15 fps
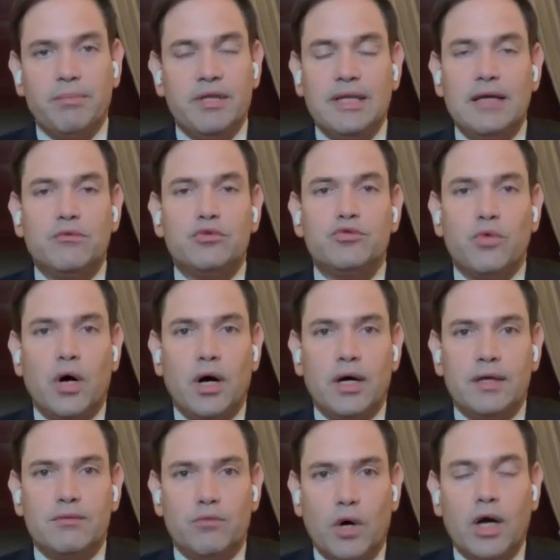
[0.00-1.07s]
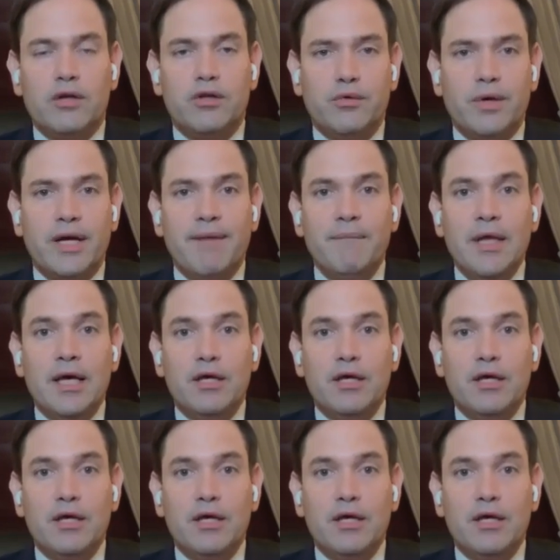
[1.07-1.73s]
something that was wrong and wrongdoing,